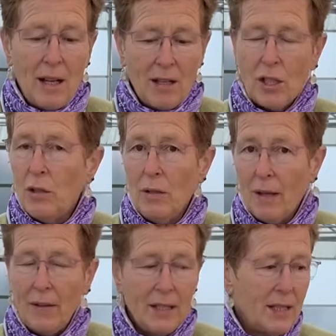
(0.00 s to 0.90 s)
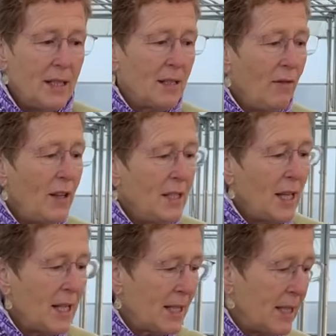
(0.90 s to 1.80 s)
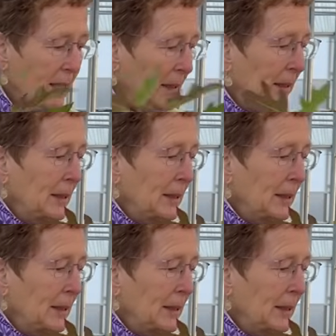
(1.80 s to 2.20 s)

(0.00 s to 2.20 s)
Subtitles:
I do love it. It's fantastic.